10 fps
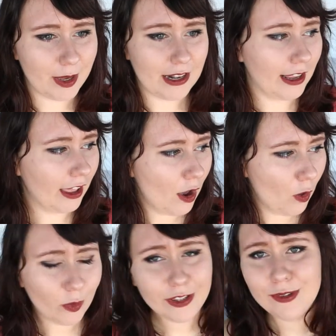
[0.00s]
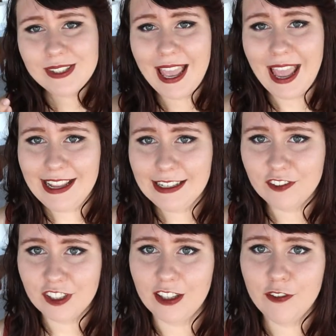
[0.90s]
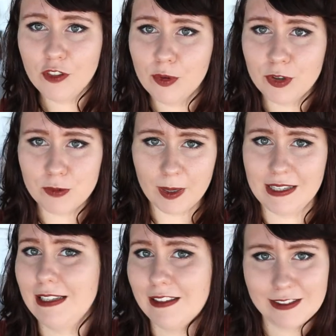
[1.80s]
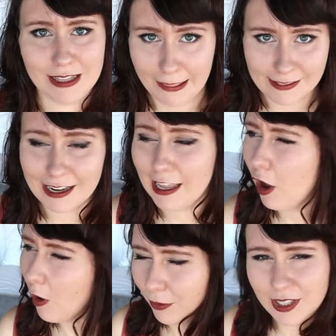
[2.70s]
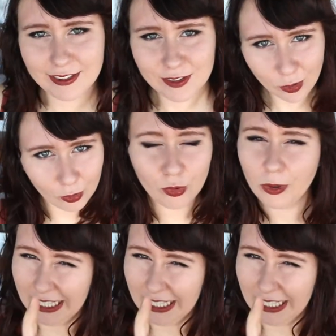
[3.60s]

And like when you say anything, even the most basic thing, they're like, oh, that's so cool.